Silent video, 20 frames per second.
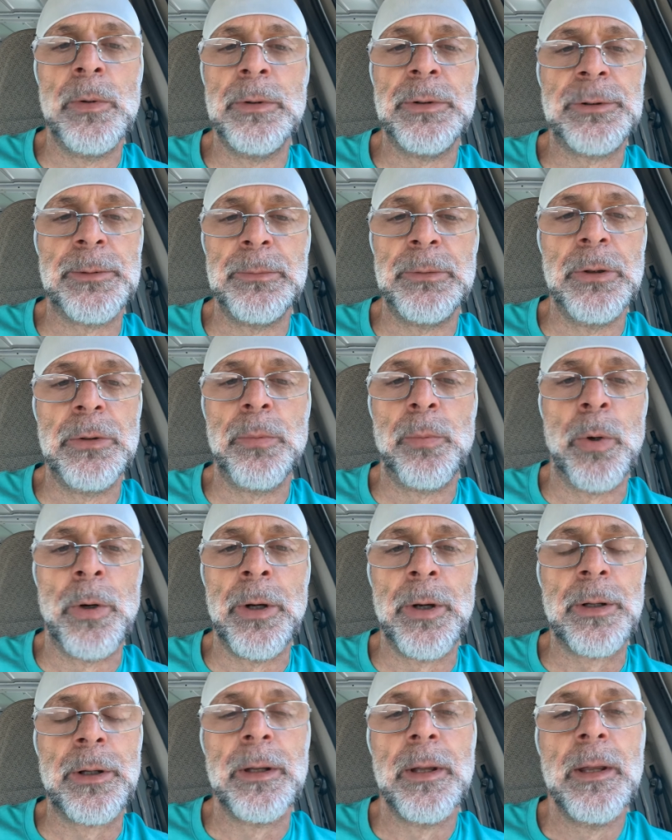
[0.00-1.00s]
some good
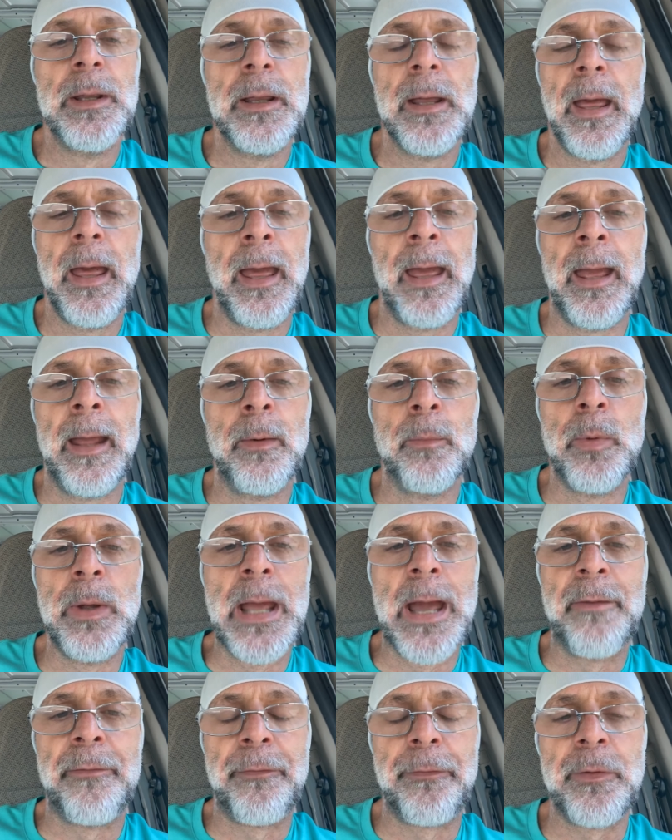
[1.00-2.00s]
work, and
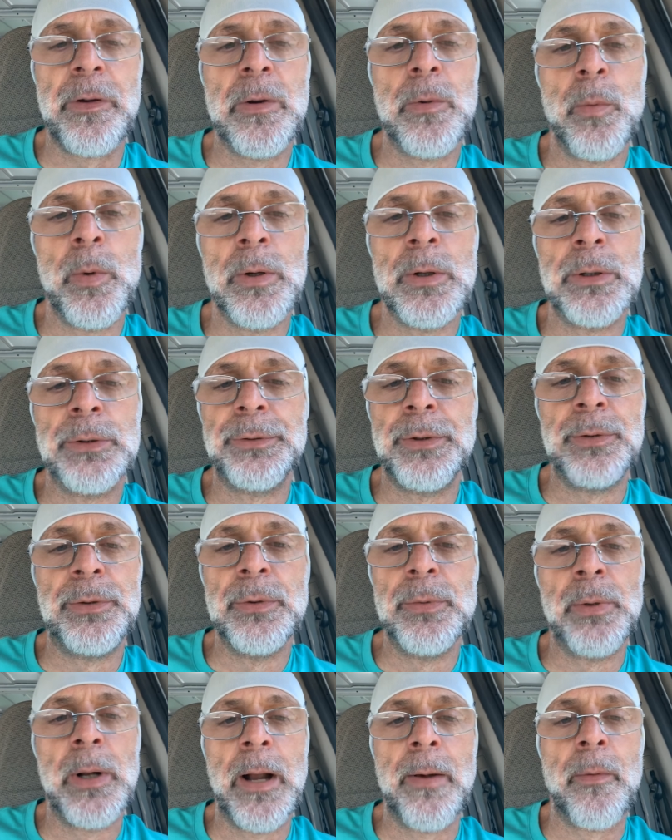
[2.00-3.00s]
we have free will to
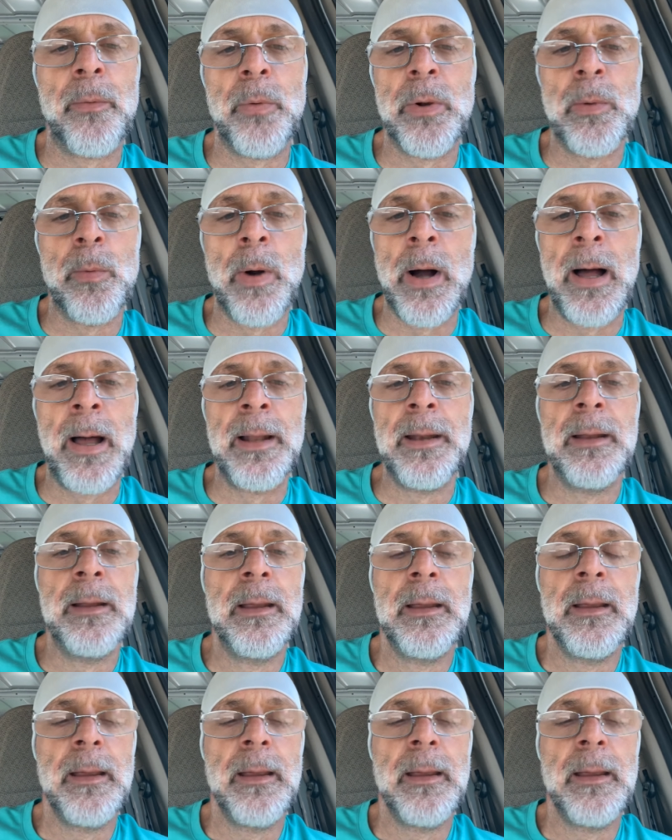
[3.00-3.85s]
do whatever we want